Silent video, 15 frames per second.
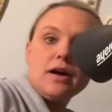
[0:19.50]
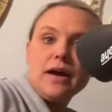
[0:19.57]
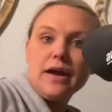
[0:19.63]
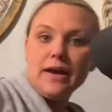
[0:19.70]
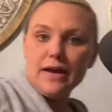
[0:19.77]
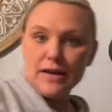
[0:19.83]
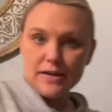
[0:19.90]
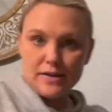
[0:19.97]

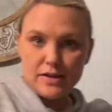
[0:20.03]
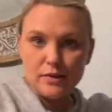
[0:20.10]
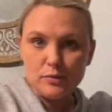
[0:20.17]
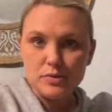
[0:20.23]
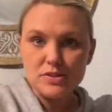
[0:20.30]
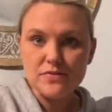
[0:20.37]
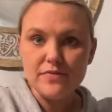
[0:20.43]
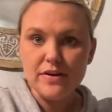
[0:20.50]
And it
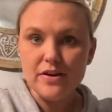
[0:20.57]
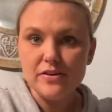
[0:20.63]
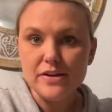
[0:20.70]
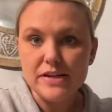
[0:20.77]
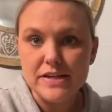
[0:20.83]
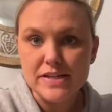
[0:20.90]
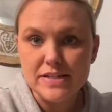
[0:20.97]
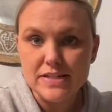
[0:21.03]
was very
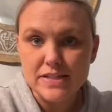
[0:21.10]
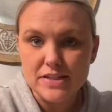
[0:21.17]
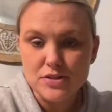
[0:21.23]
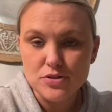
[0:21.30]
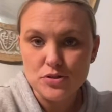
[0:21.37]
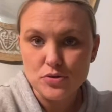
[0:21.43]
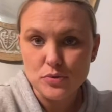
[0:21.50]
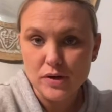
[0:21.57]
easy
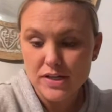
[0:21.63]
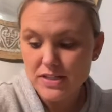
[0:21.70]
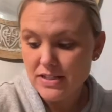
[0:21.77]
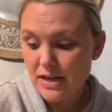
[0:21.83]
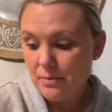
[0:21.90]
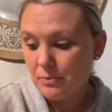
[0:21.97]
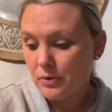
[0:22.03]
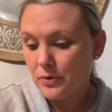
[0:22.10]
to
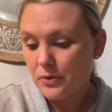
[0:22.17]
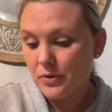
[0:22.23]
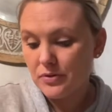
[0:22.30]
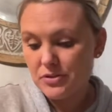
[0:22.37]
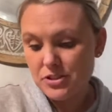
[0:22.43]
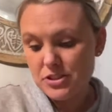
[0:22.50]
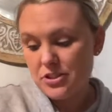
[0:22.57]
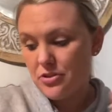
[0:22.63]
assemble,
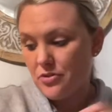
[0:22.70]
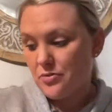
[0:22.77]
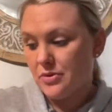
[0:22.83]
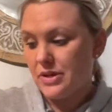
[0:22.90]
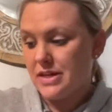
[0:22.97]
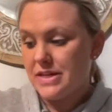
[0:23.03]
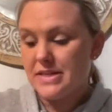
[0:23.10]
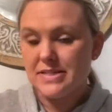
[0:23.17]
just
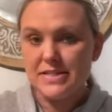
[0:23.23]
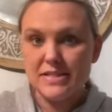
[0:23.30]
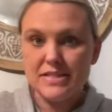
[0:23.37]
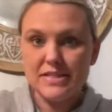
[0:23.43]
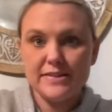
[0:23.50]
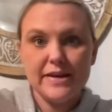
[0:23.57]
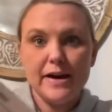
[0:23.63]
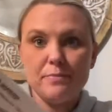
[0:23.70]
three easy
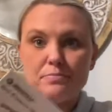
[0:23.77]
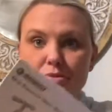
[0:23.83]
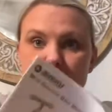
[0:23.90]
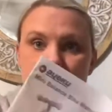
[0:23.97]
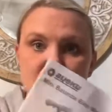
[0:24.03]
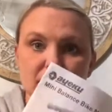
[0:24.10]
steps.